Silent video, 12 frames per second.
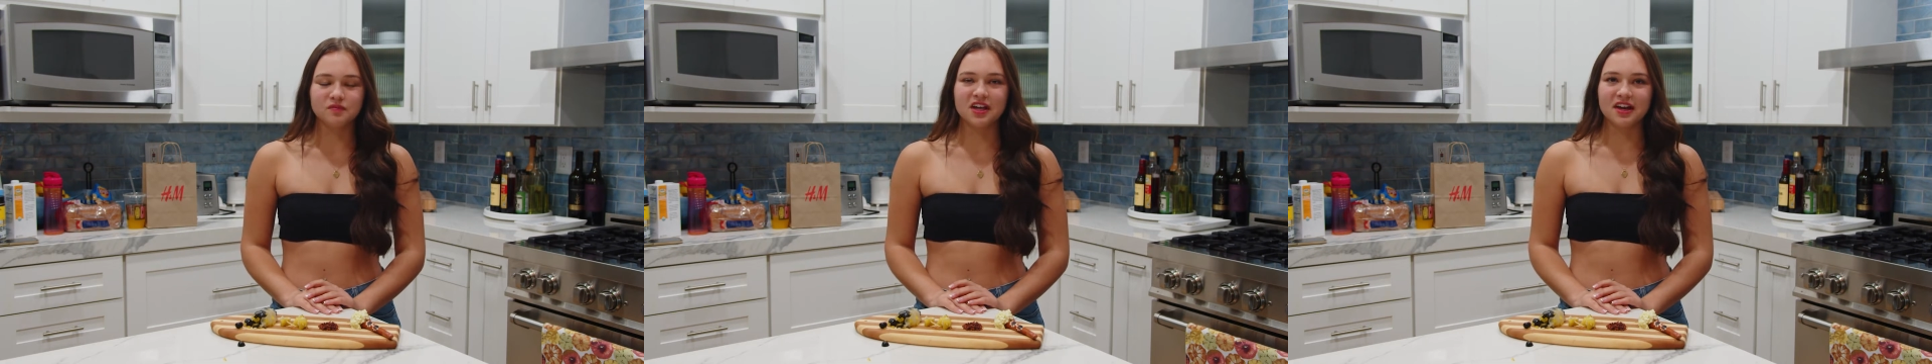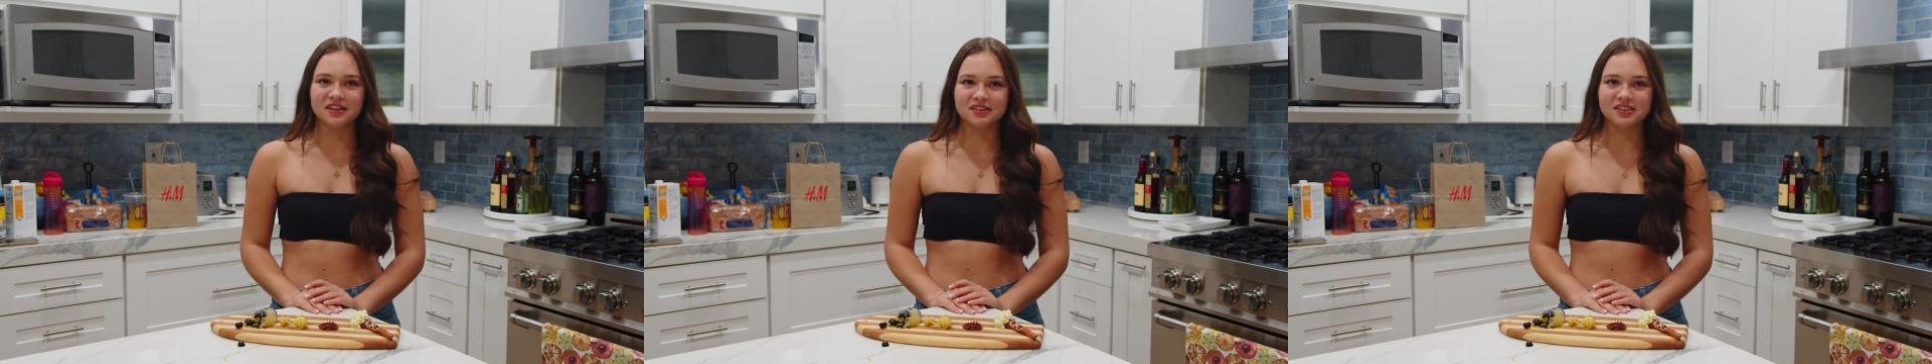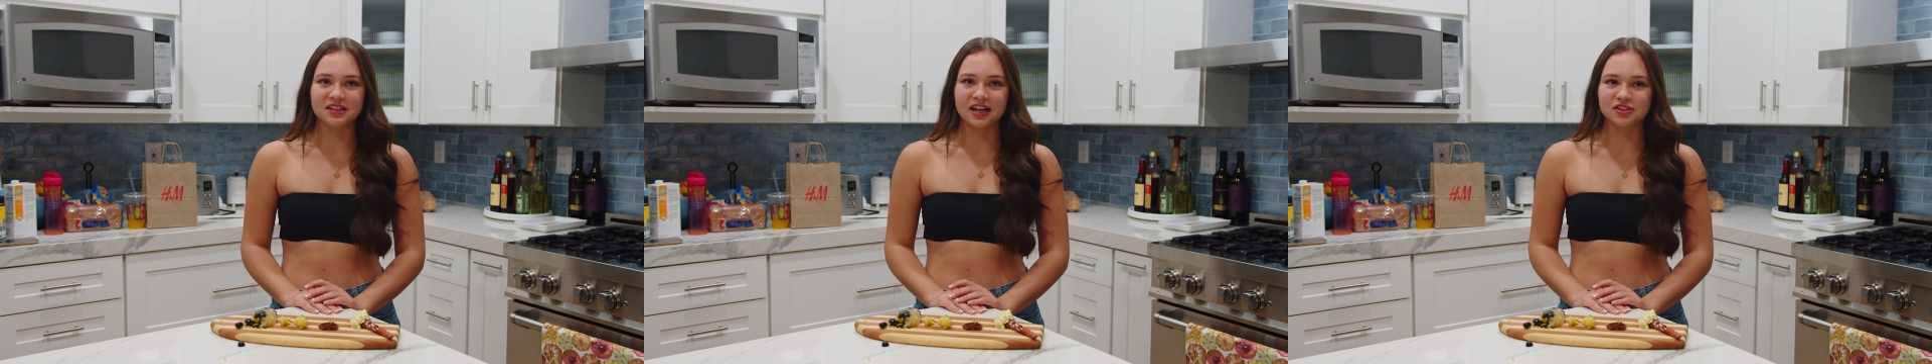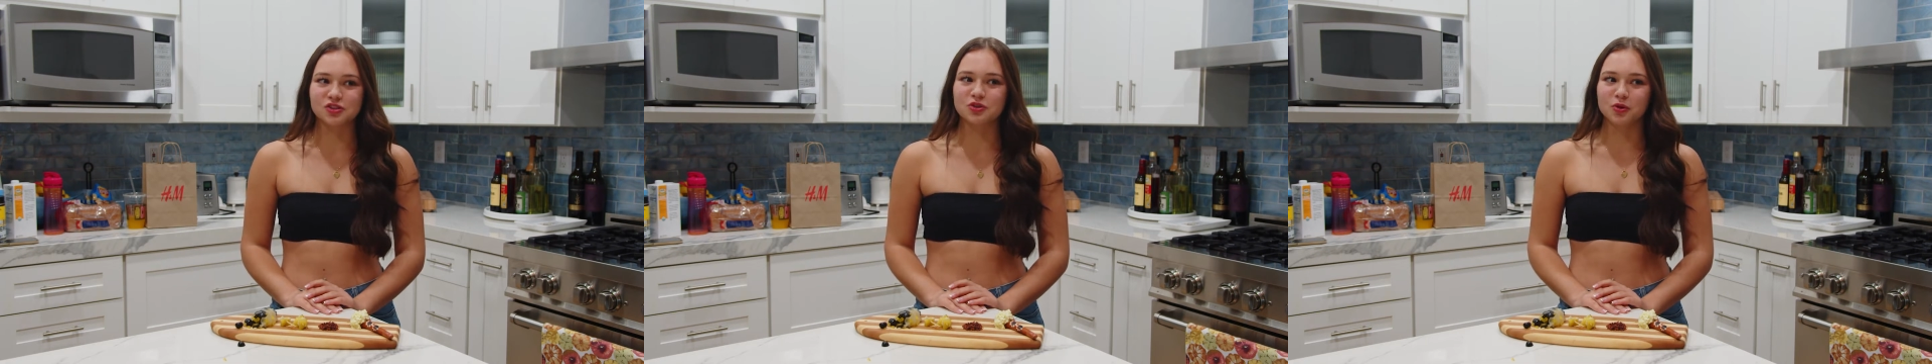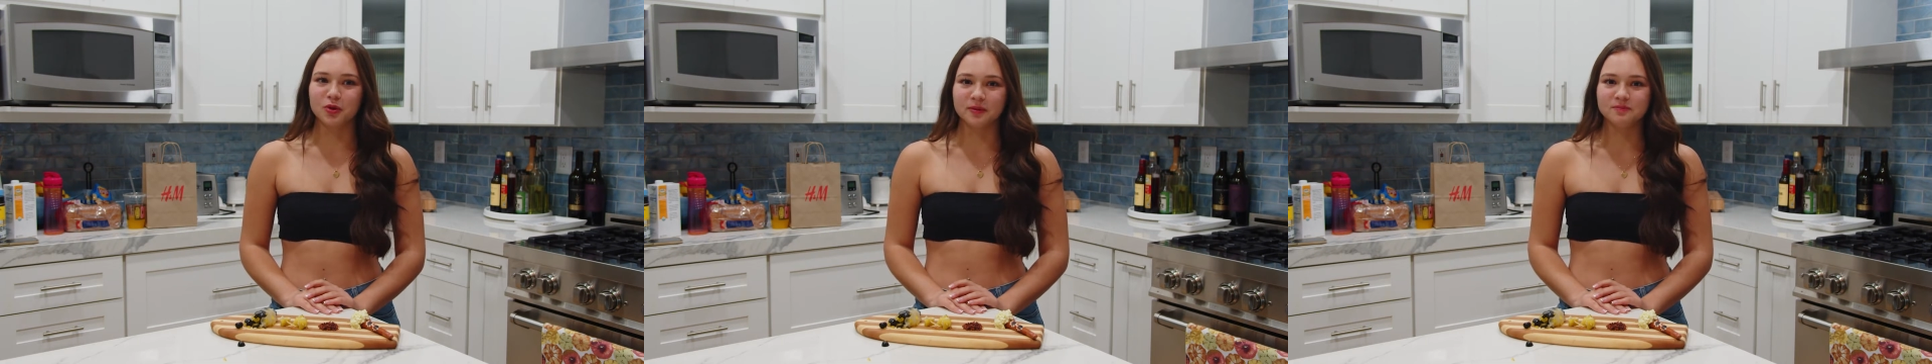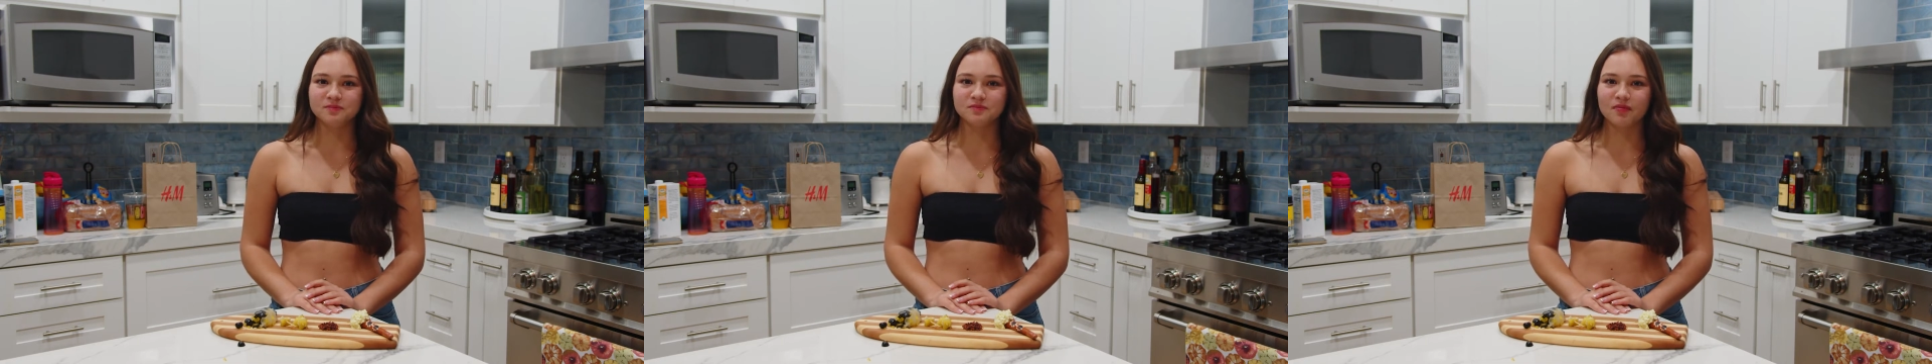Yes, at
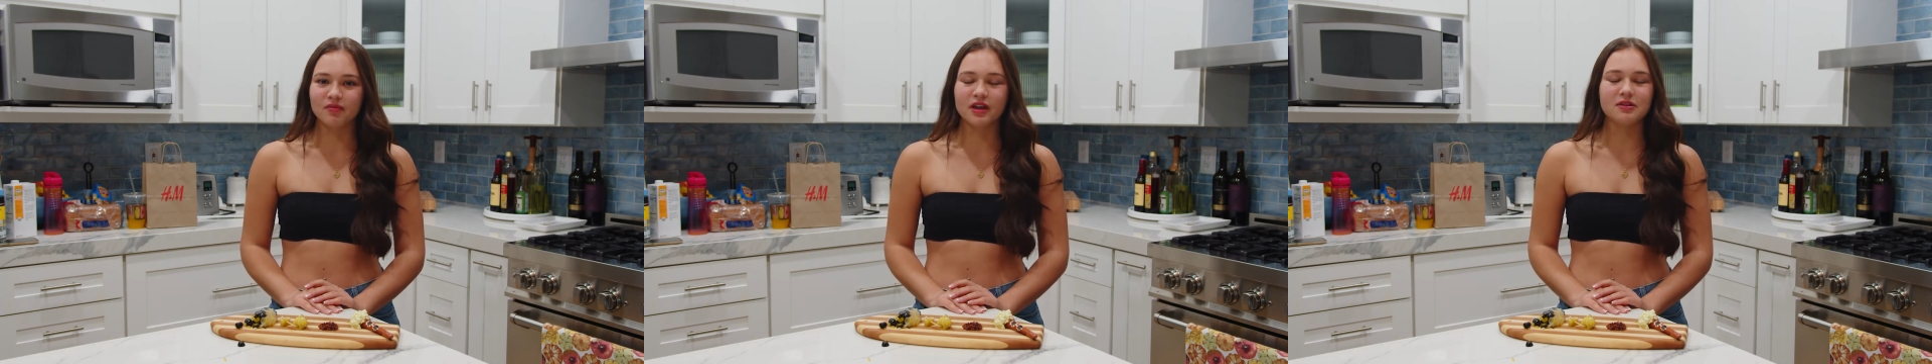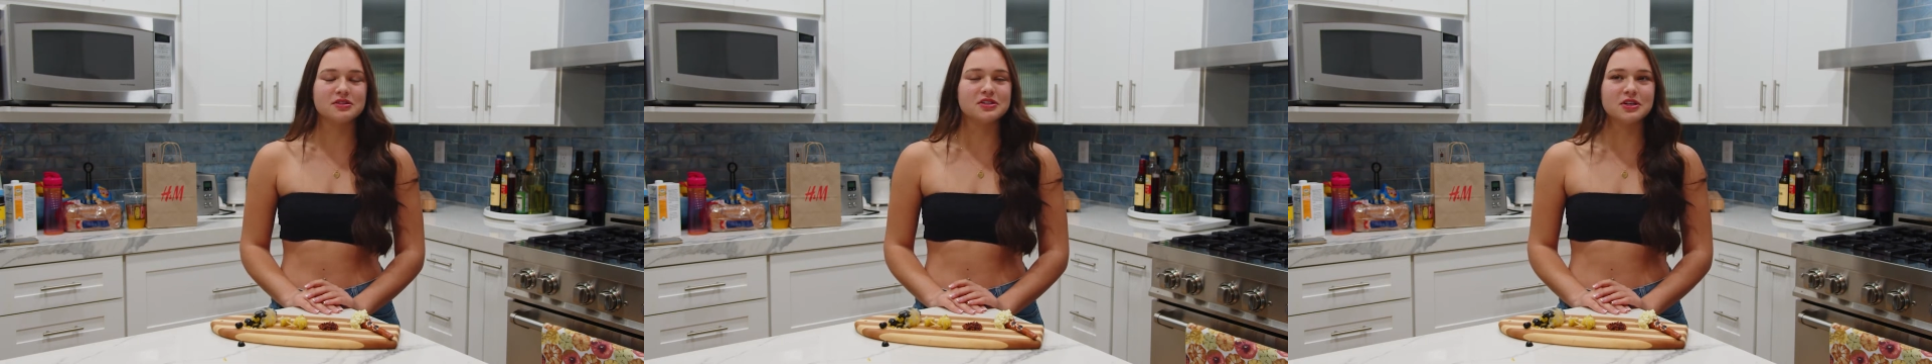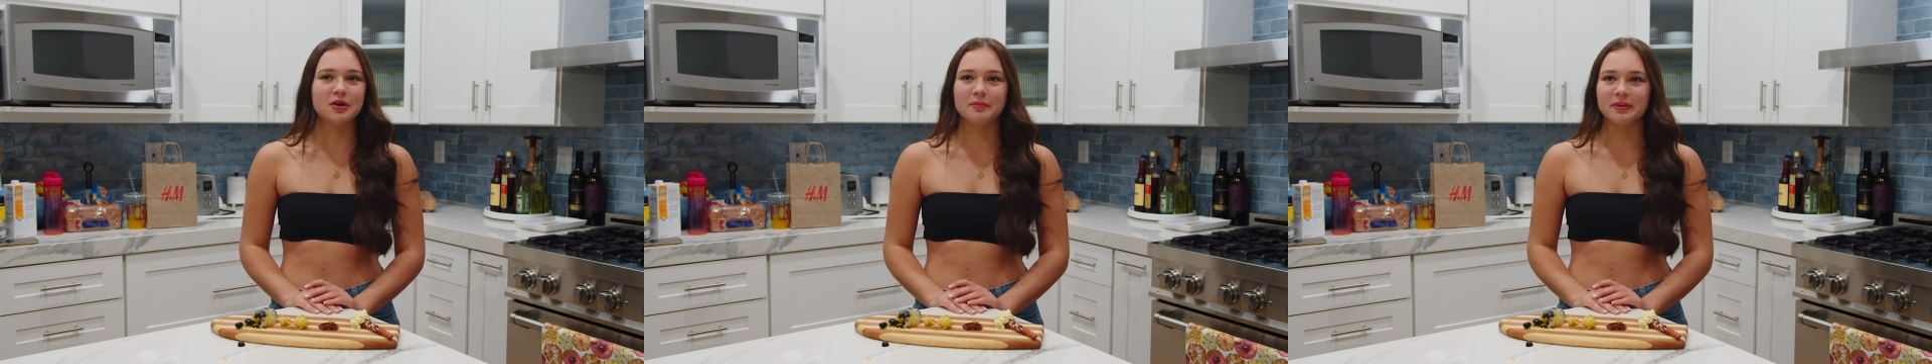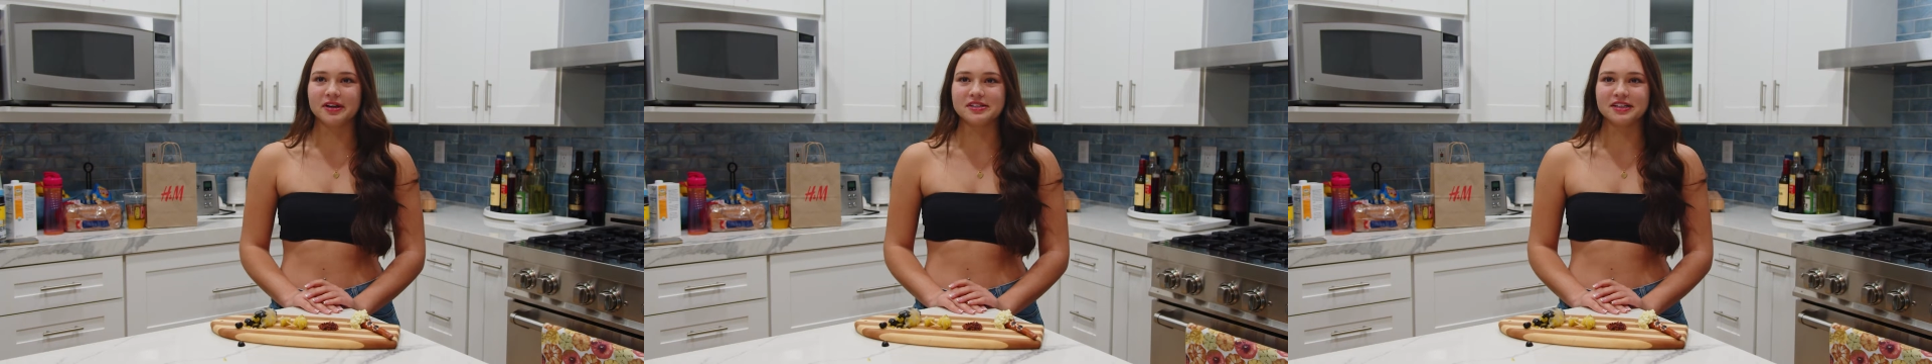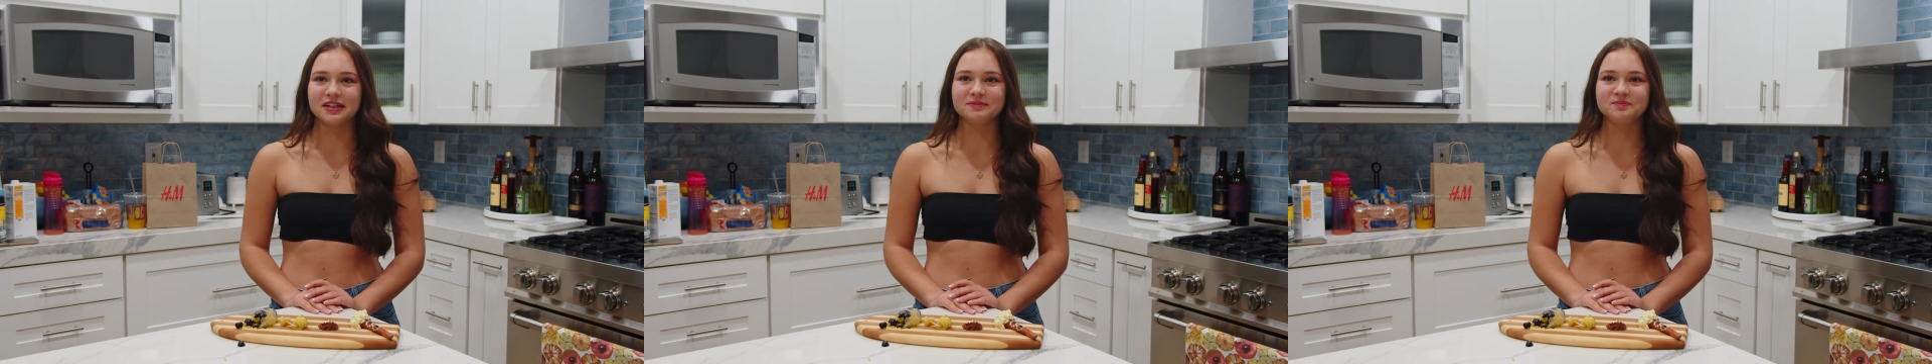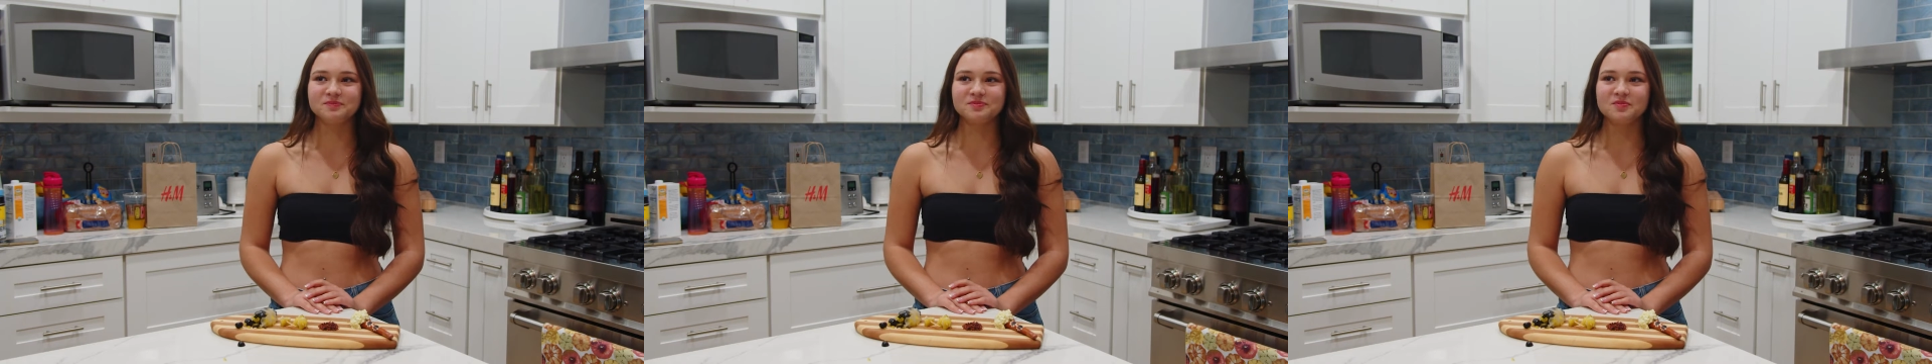school. It was so embarrassing.